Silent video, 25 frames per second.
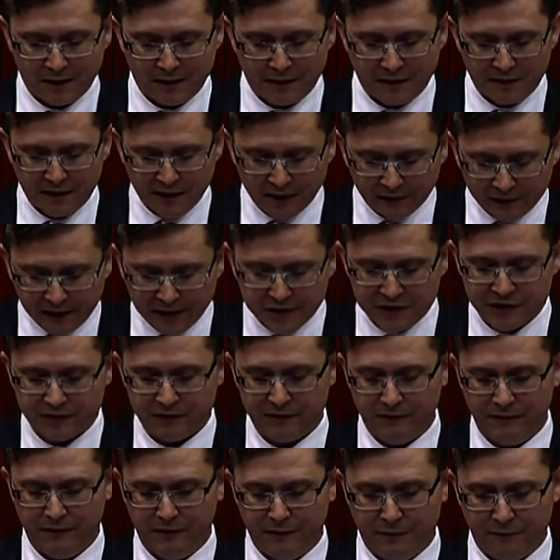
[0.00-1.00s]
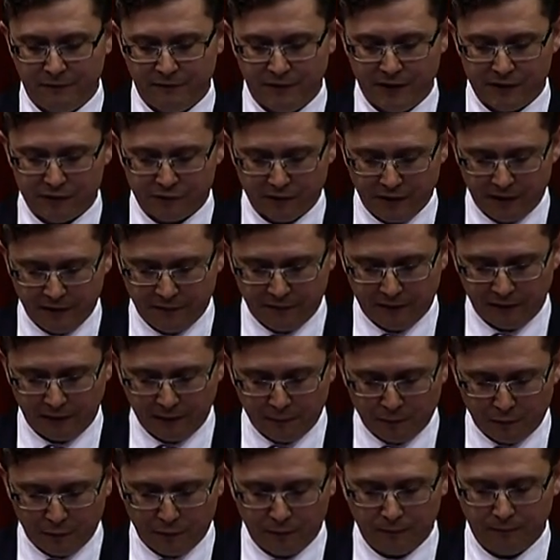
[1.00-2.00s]
The election victory of the
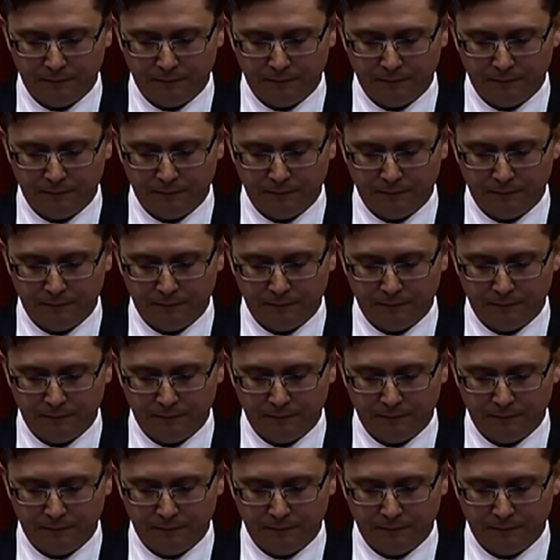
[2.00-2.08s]
Liberal